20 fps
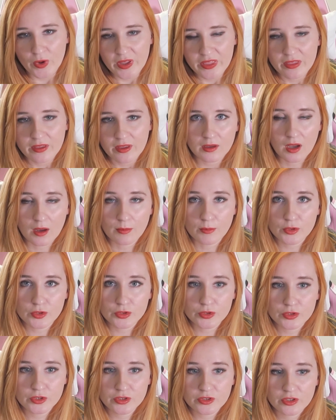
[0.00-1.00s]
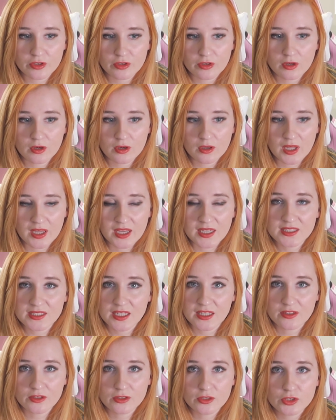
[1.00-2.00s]
With the combos, like I
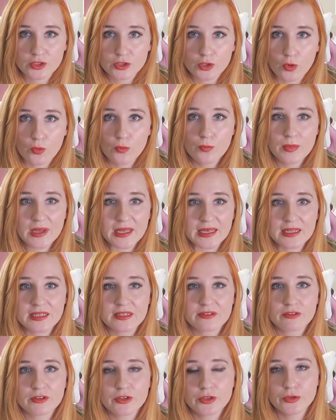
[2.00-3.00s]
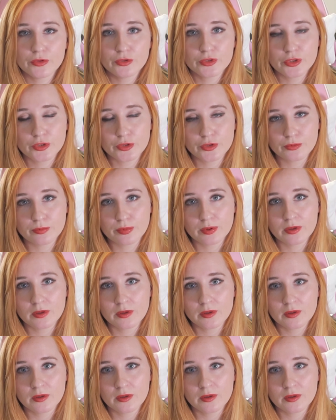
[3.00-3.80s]
said, there's so many different YouTube